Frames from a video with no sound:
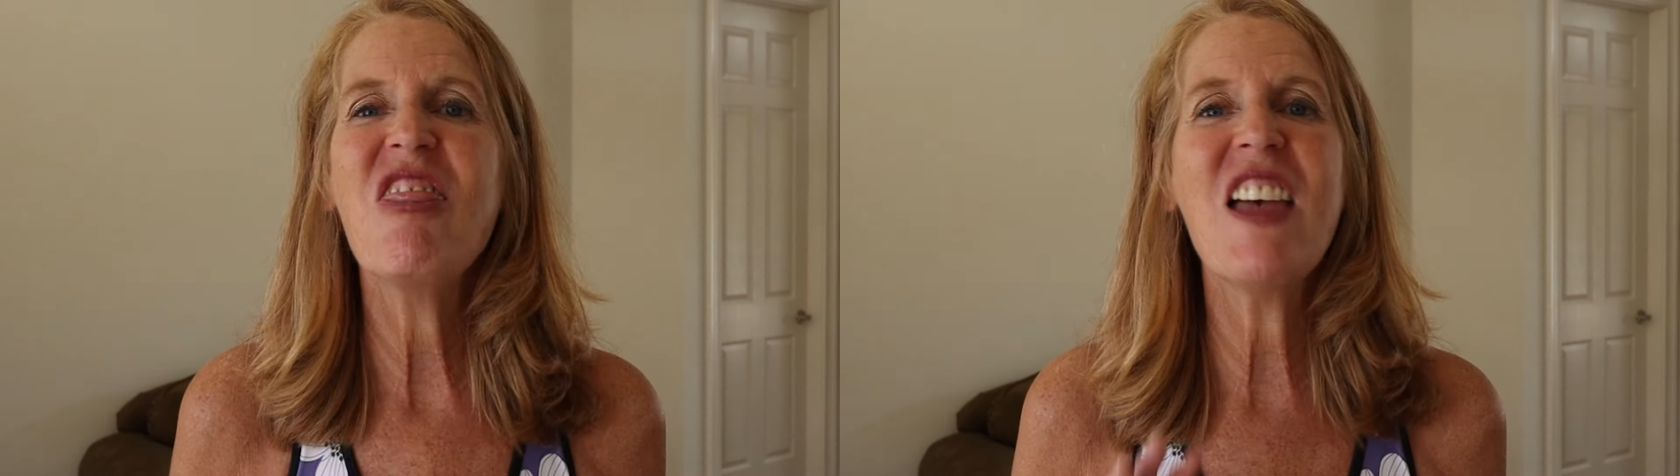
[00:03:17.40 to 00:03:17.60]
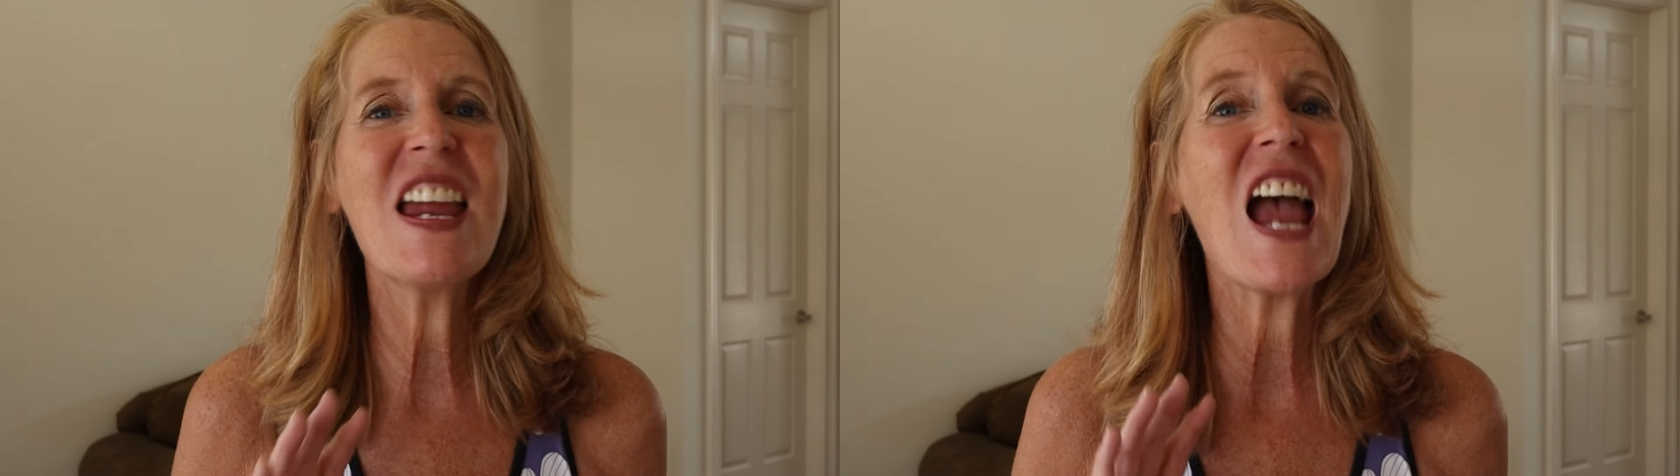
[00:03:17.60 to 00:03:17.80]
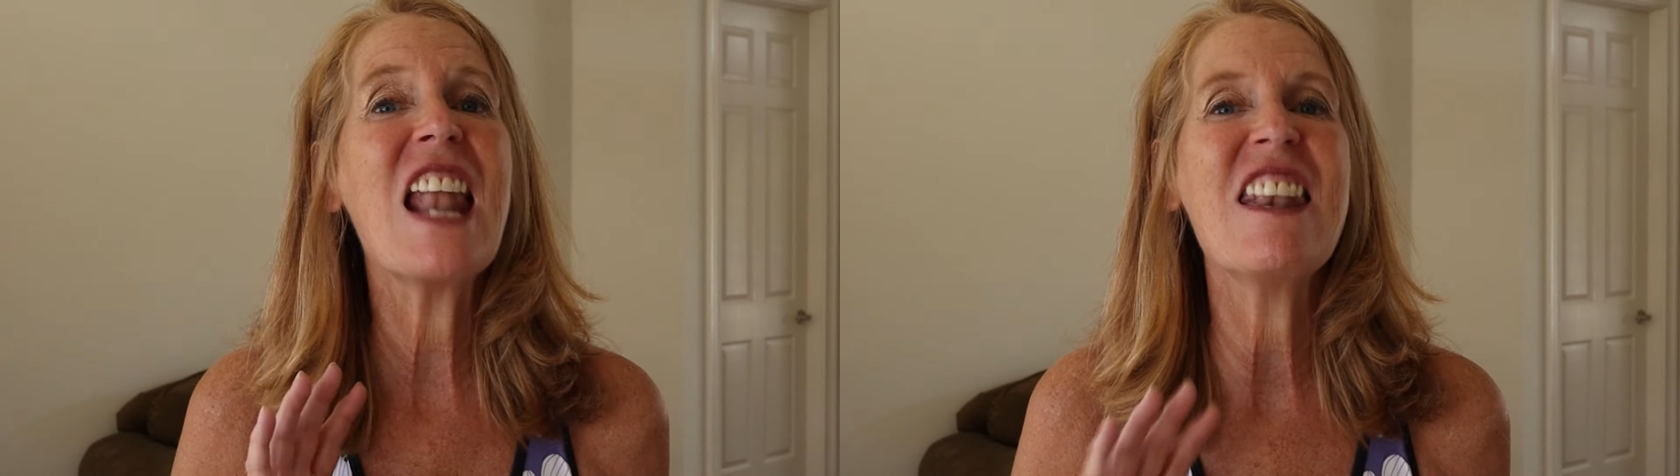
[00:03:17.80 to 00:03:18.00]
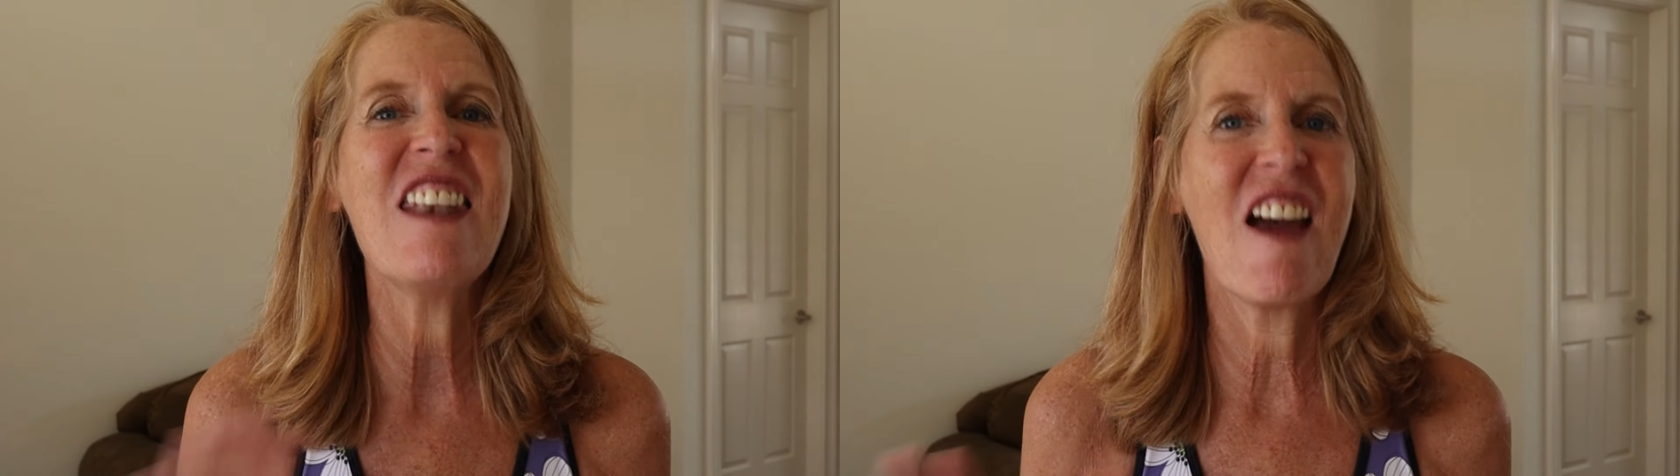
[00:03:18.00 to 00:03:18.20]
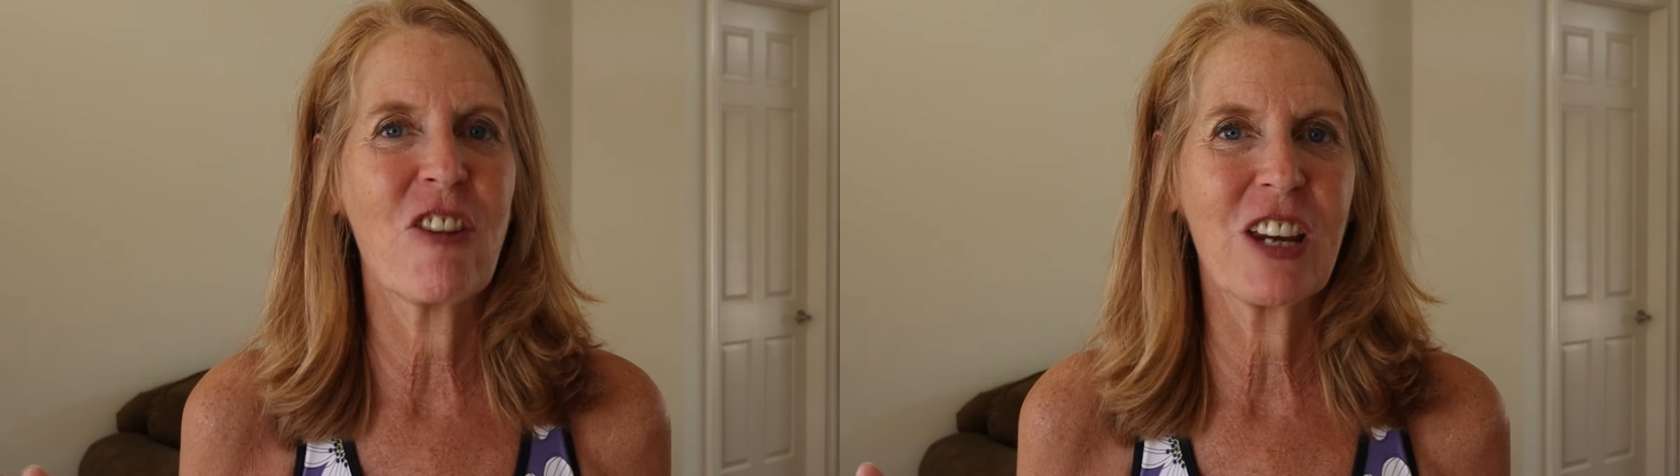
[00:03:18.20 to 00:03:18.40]
They
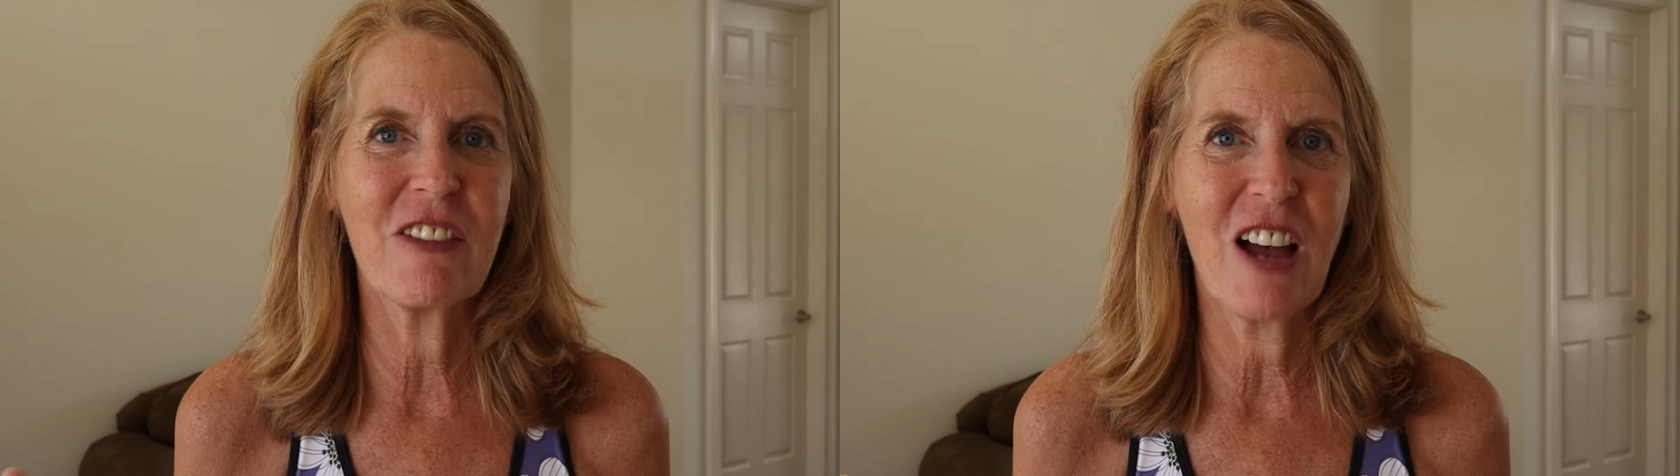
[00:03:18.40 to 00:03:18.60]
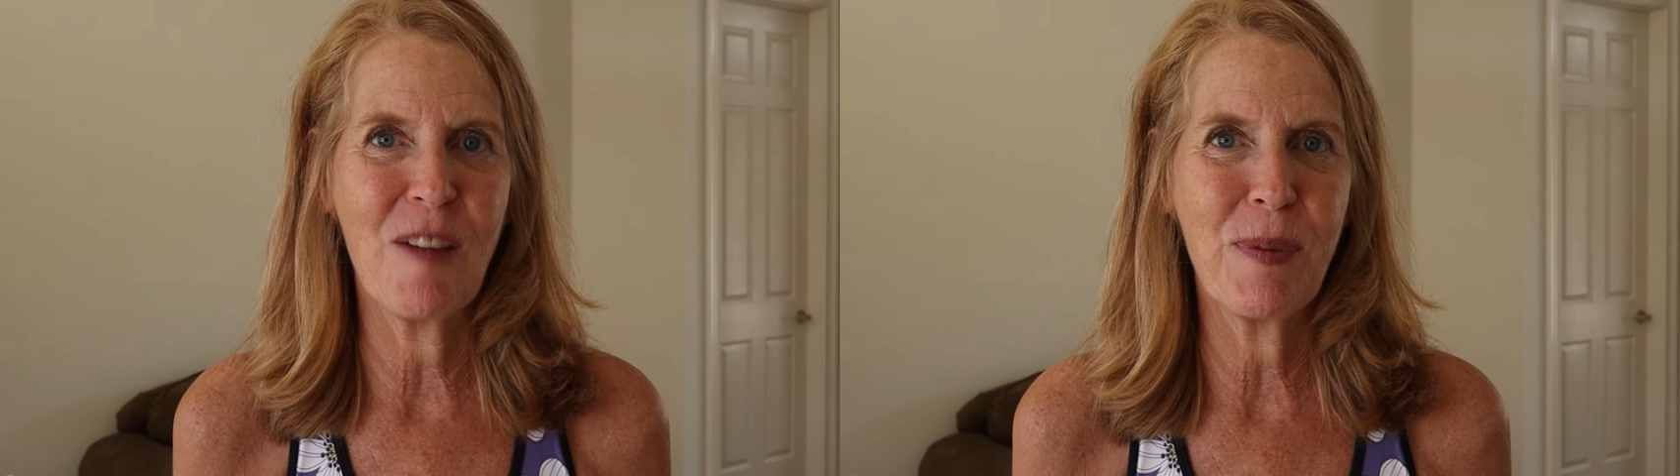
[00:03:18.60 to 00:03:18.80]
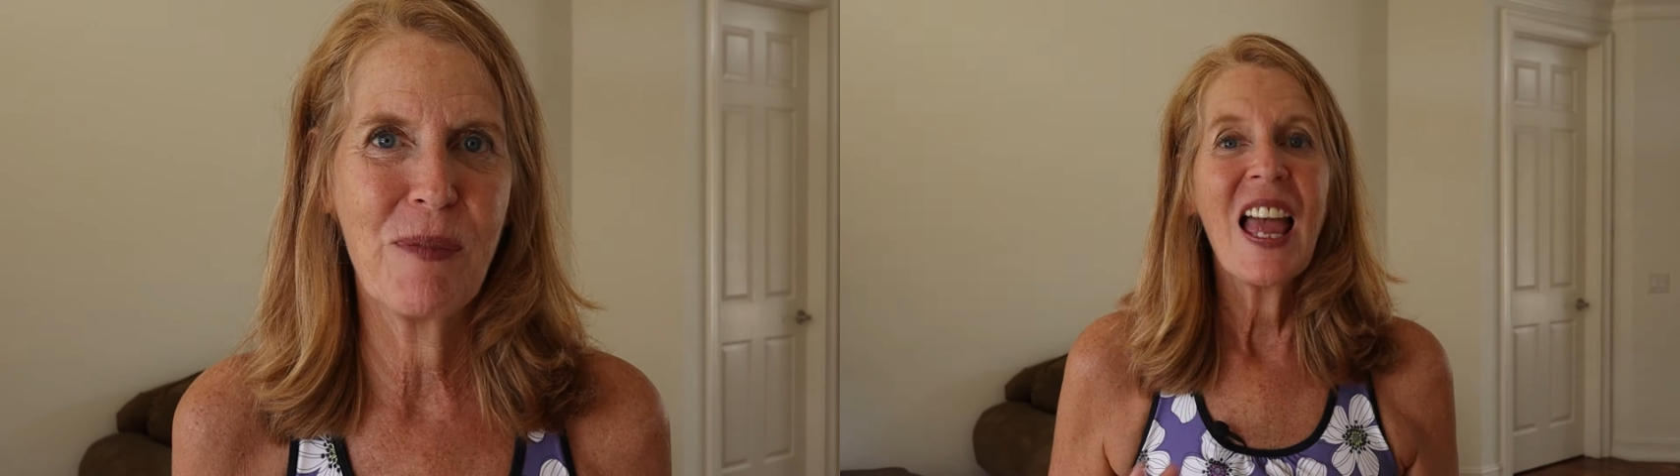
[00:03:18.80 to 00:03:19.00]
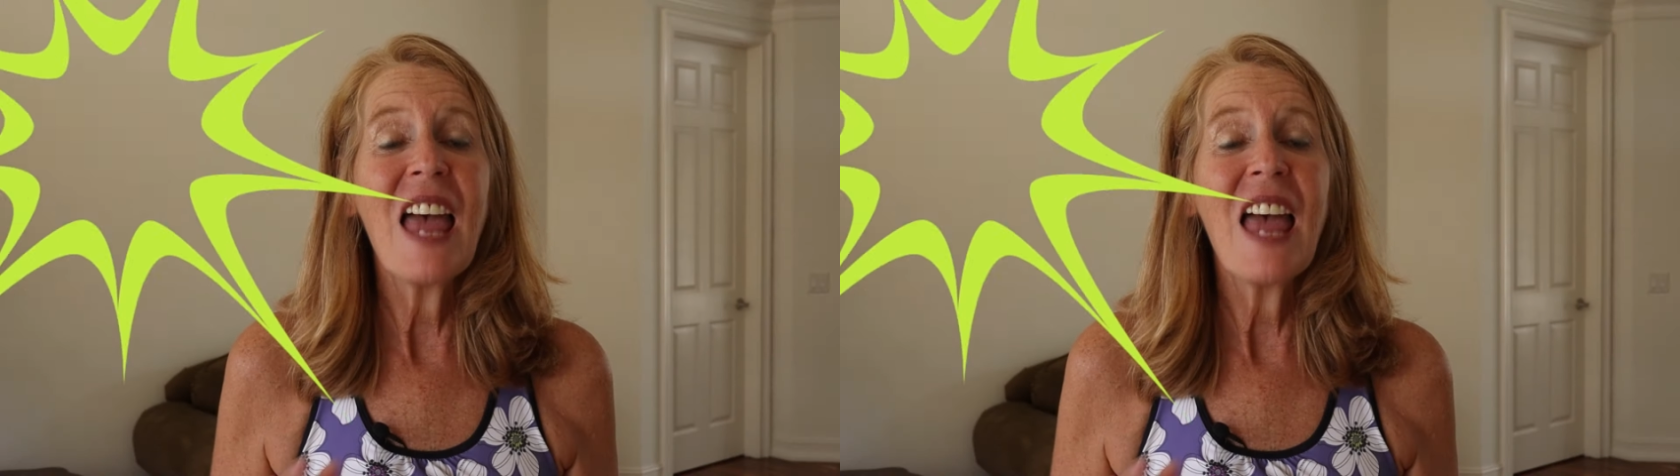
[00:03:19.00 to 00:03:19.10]
never give up.